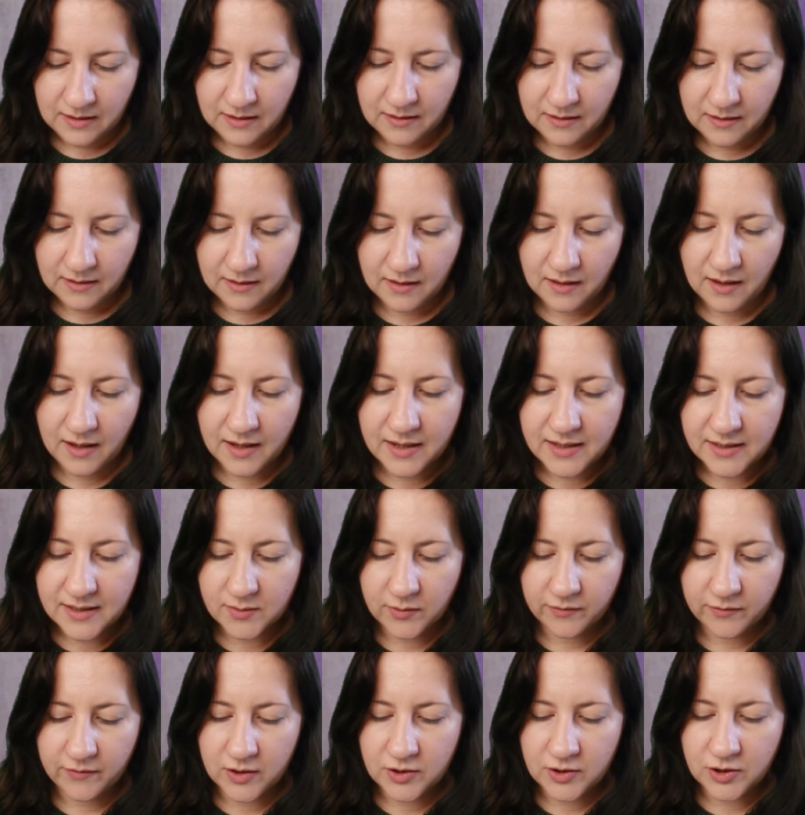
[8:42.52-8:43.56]
Okay,
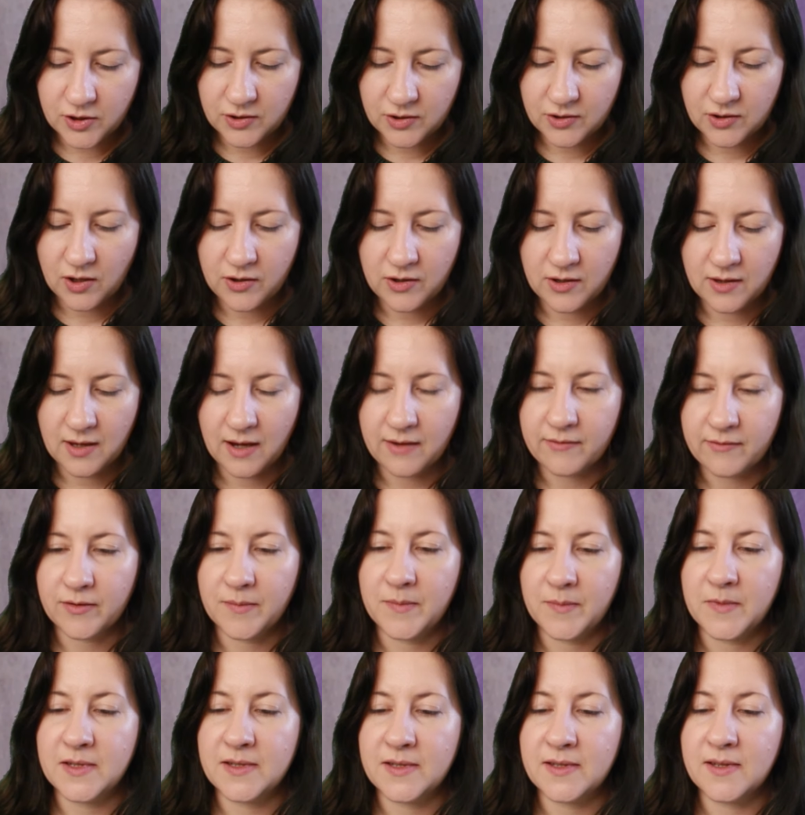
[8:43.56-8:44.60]
so if I just show you that
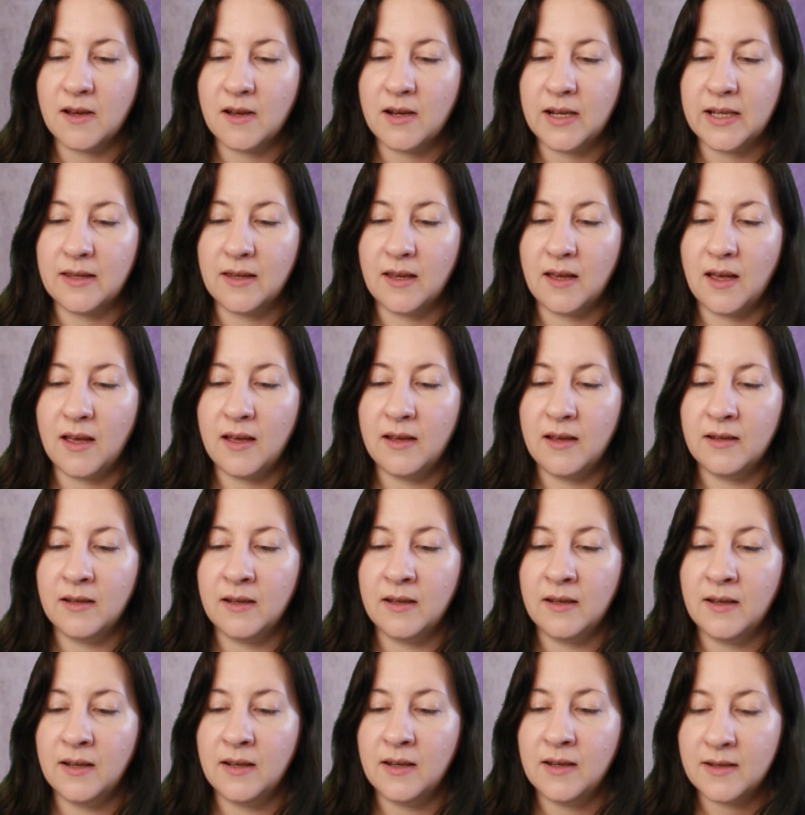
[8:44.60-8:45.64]
from the side there,
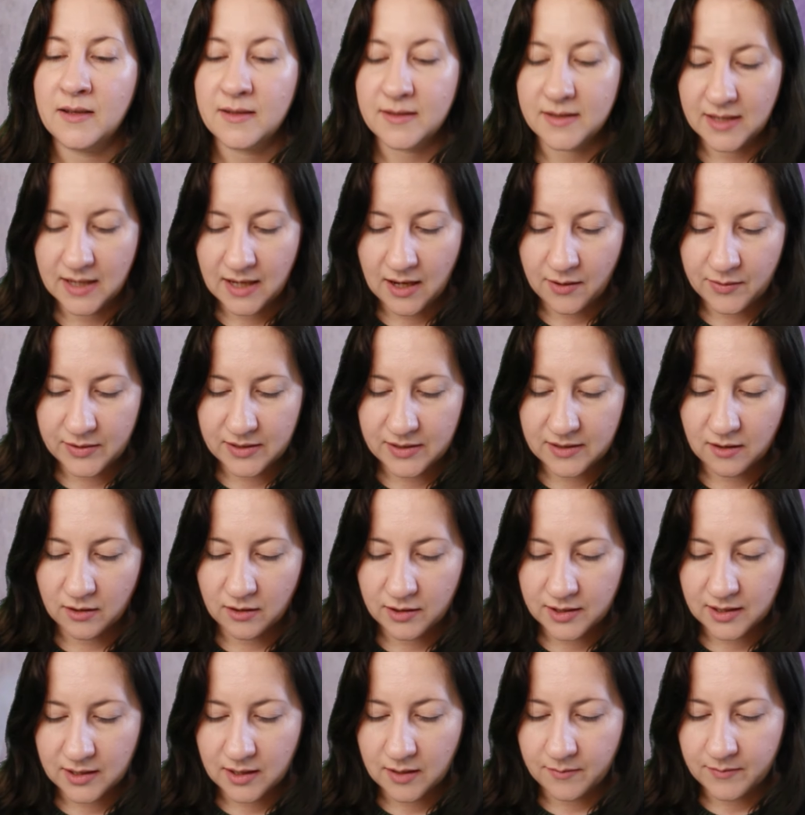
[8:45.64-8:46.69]
see how it's
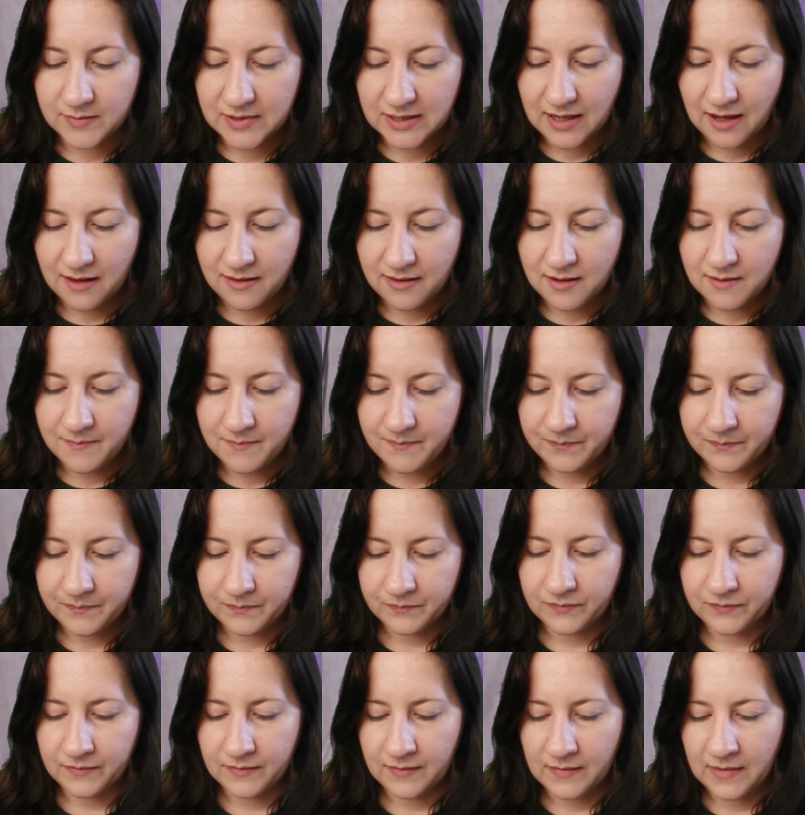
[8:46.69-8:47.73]
starting to come together?
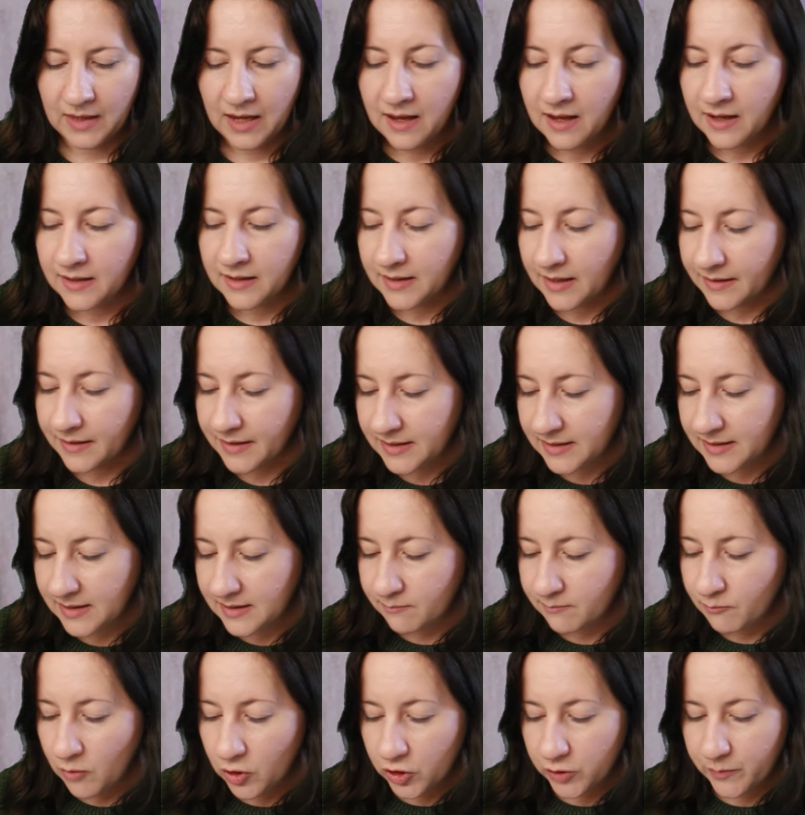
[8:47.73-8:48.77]
Now this
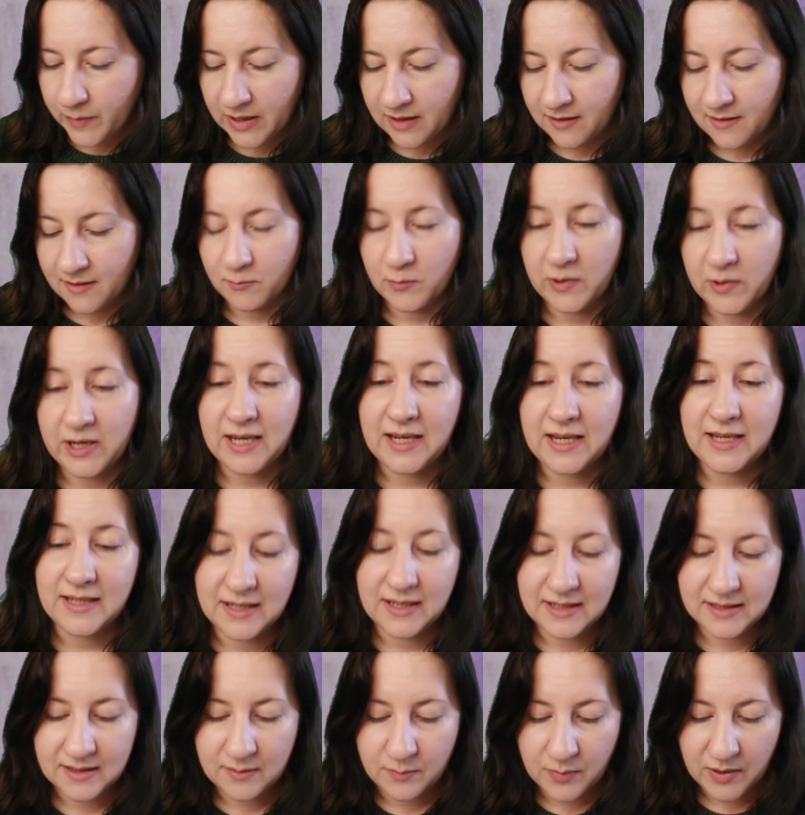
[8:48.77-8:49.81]
is much bigger than we need
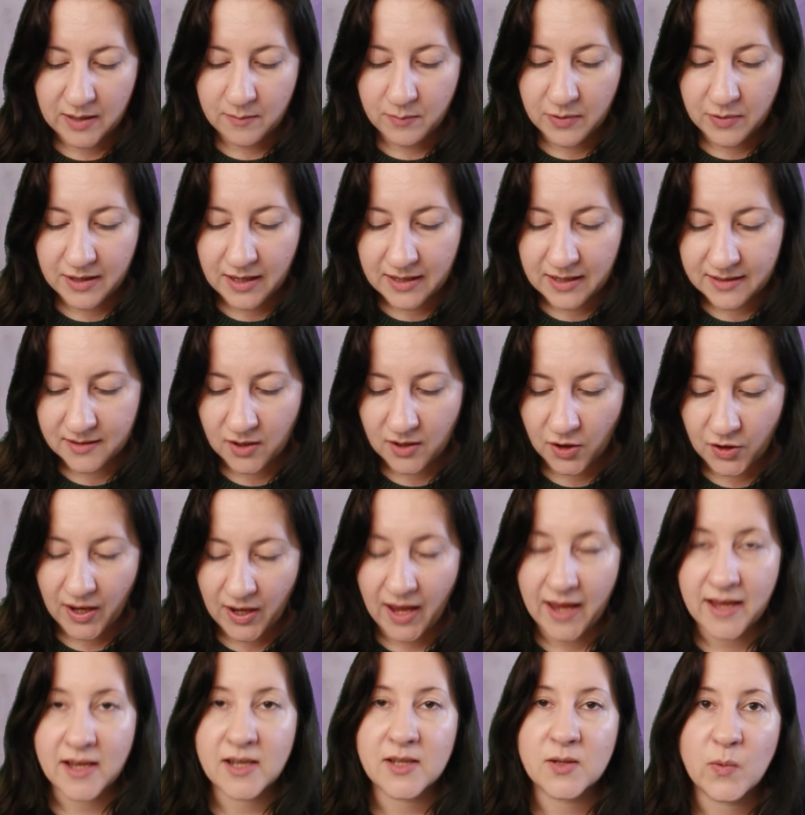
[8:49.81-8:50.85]
it to be, but that's
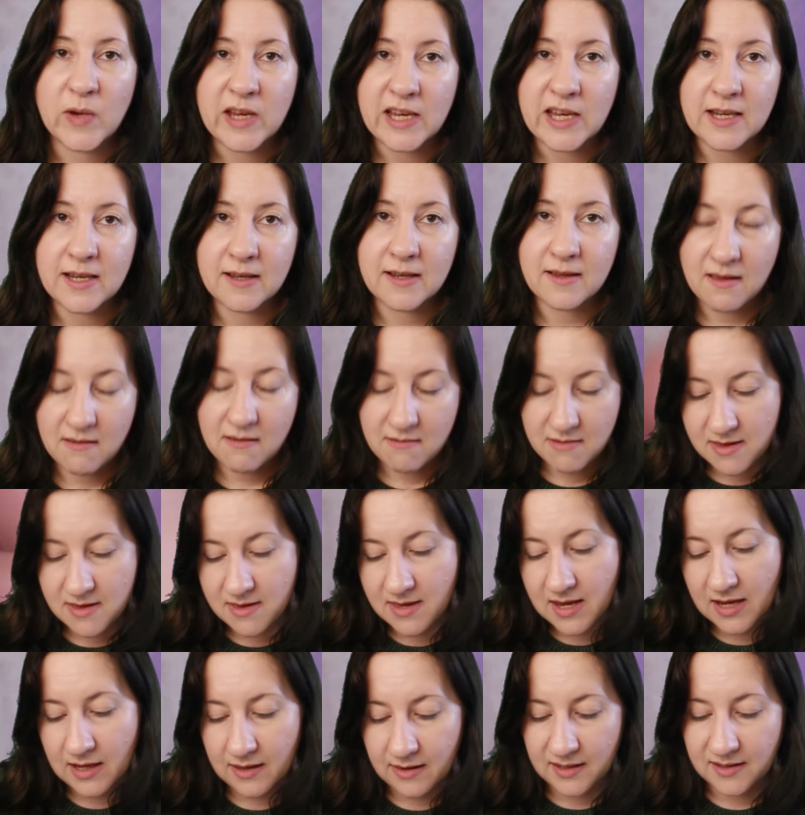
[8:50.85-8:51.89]
okay because we can
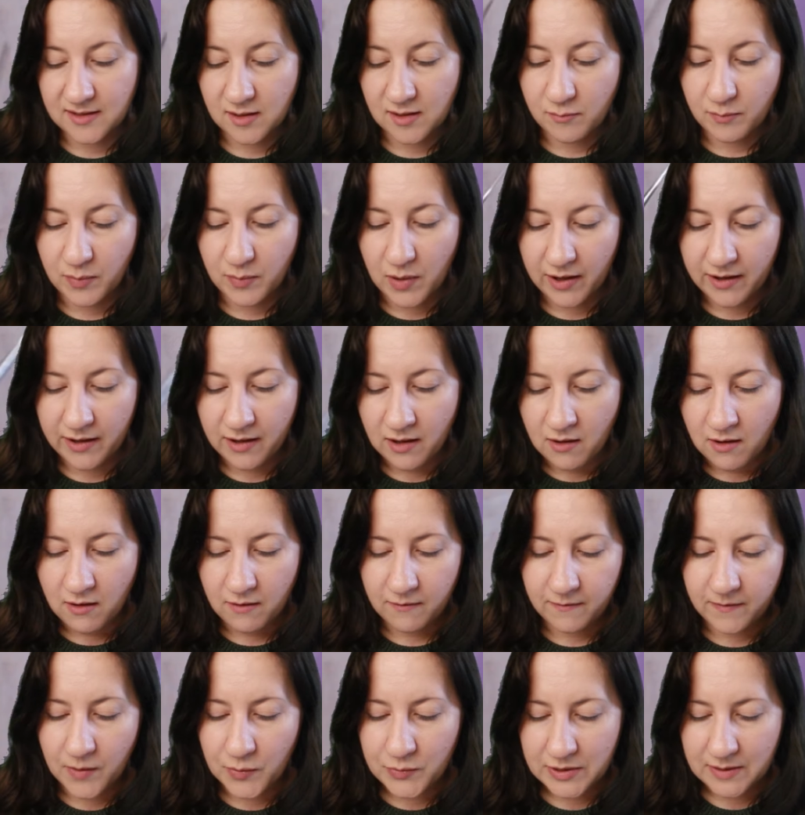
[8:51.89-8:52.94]
thicken this up by
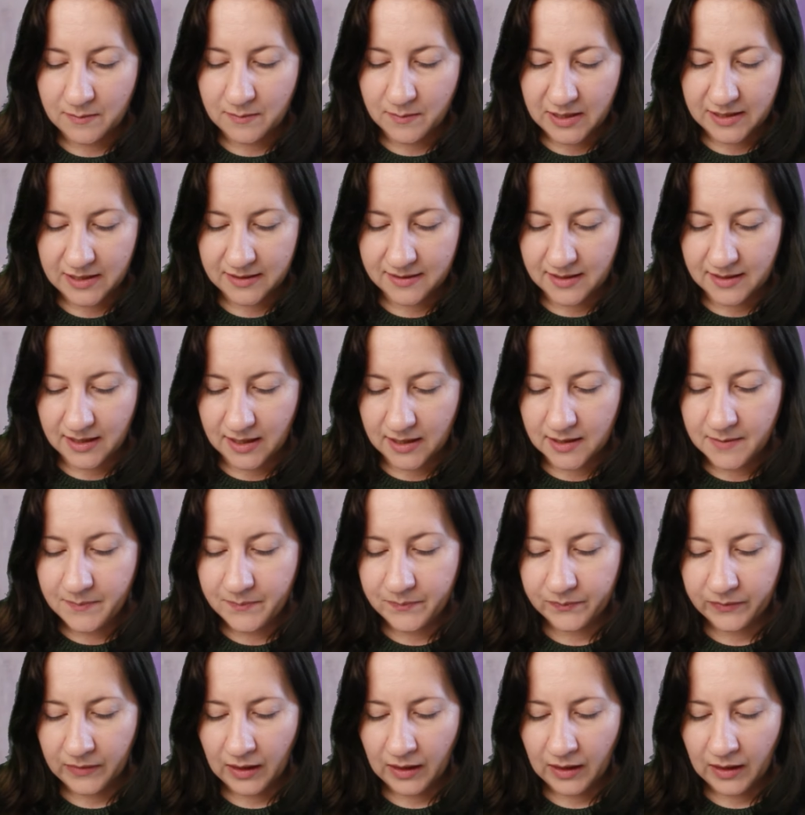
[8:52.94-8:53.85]
folding bits in.